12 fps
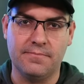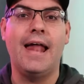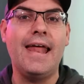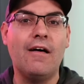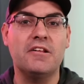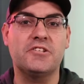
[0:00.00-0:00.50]

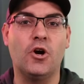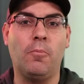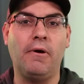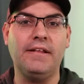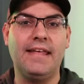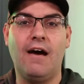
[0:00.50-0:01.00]
And now let's go
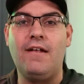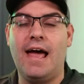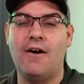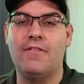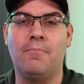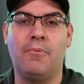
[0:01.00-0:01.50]
break down
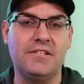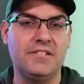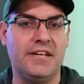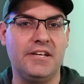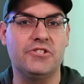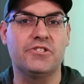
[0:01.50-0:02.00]
how that
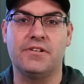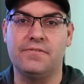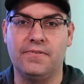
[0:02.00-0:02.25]
presentation is gonna